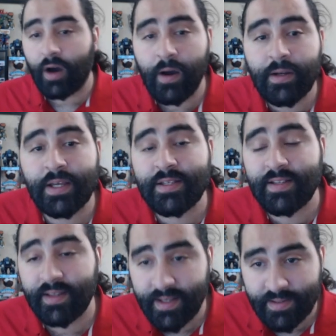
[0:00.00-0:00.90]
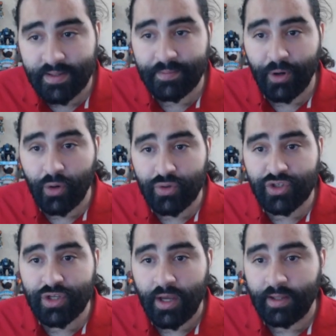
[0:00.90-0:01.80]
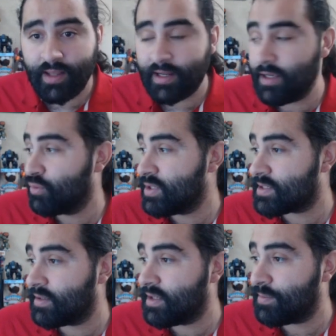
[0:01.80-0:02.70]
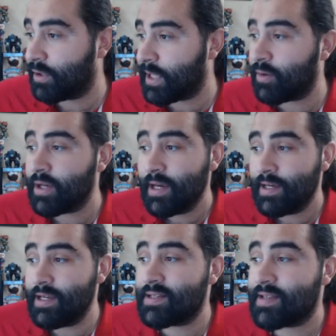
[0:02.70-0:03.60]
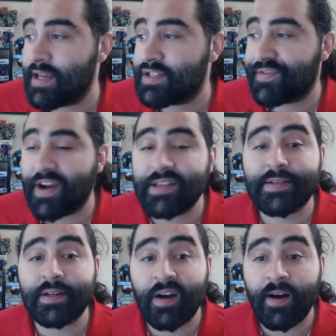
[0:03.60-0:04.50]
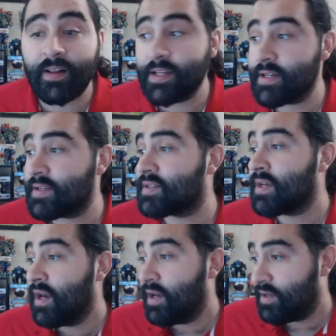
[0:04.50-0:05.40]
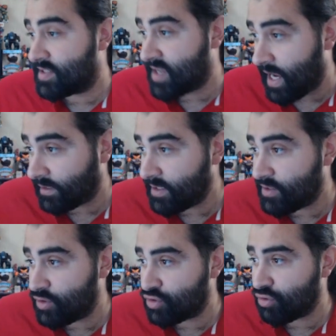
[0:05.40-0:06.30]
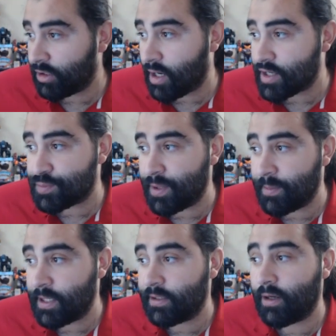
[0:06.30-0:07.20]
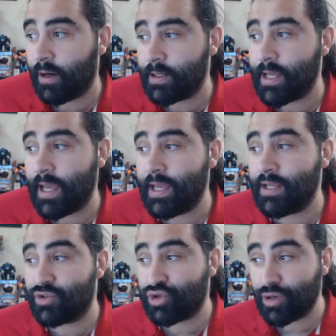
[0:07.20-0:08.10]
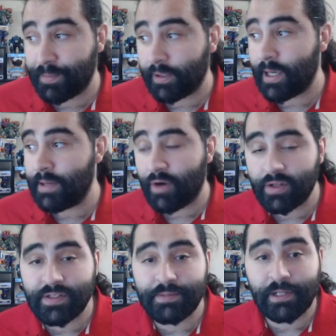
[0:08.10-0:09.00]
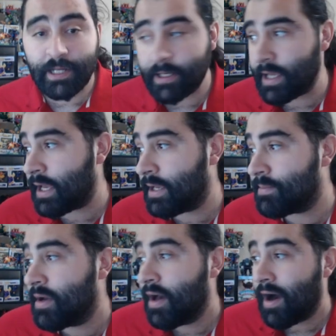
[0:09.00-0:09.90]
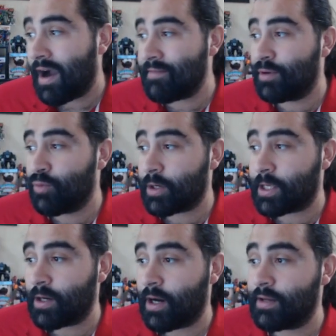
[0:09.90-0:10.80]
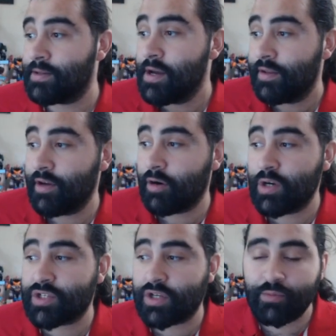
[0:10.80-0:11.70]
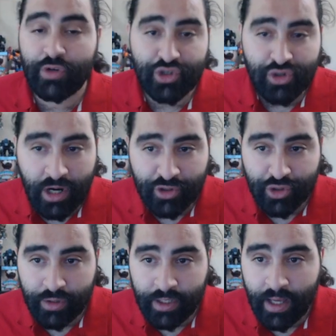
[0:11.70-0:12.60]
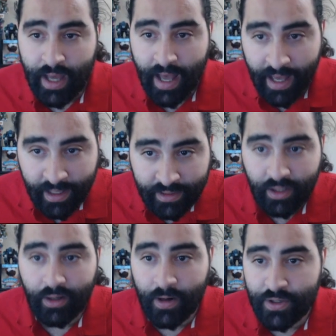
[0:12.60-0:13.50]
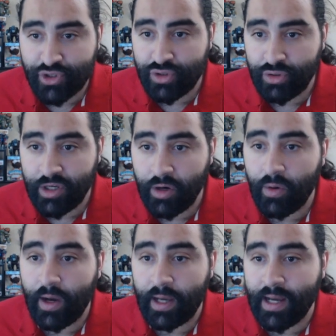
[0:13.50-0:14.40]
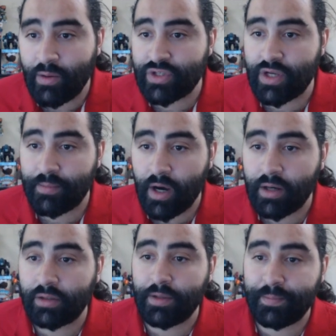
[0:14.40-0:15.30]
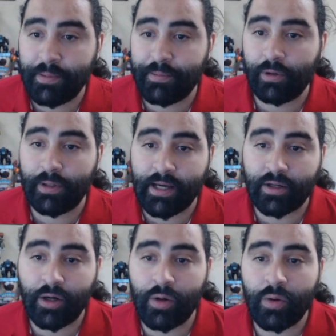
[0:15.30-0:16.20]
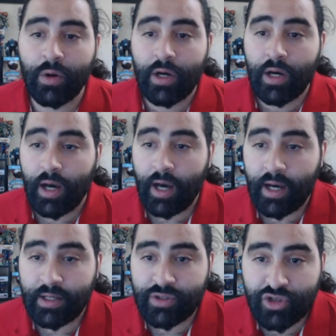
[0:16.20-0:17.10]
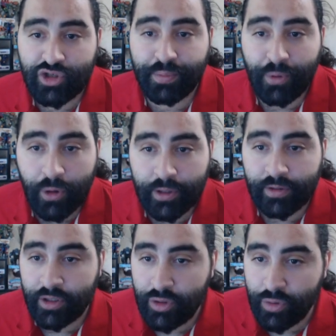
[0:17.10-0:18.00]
and on his LinkedIn post that he recently put out, he says, friends and colleagues, sadly due to a large pivot on a AAA multiplayer game I've been working on, there was some restructuring at our studio and I was among the people let go to support the